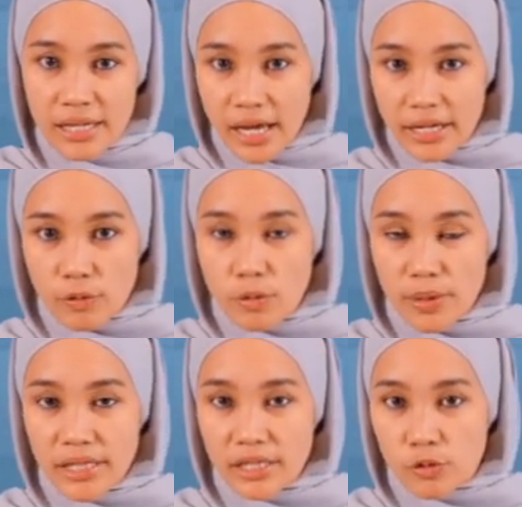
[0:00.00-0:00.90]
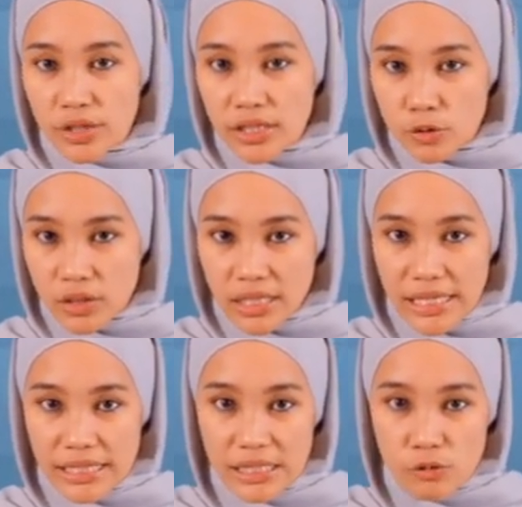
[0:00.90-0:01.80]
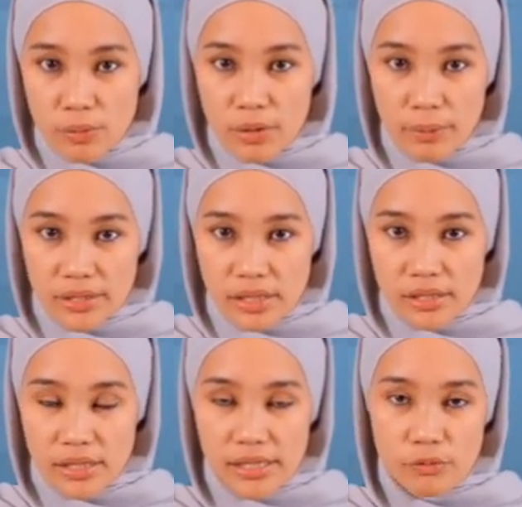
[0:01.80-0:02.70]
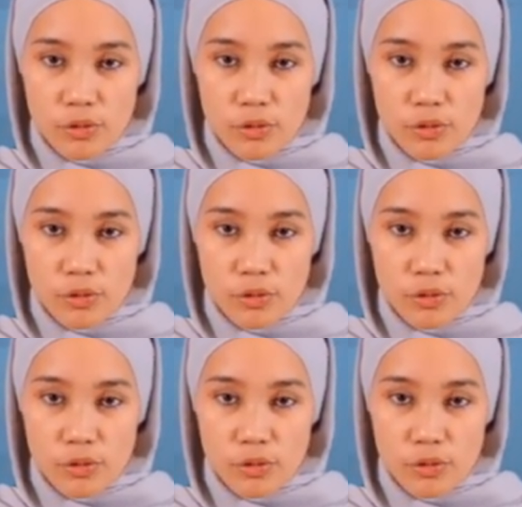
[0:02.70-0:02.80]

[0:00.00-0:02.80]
and the remaining 3,083 premises in